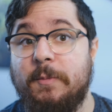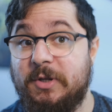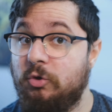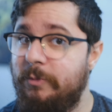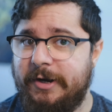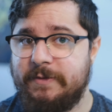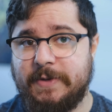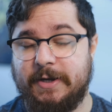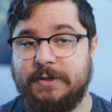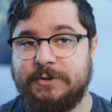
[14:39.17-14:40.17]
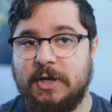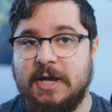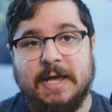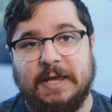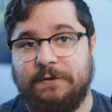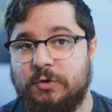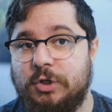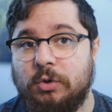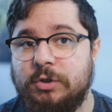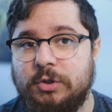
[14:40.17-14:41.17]
But do bear in mind, if you
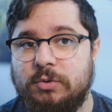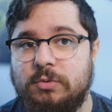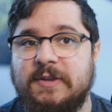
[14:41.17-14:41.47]
don't do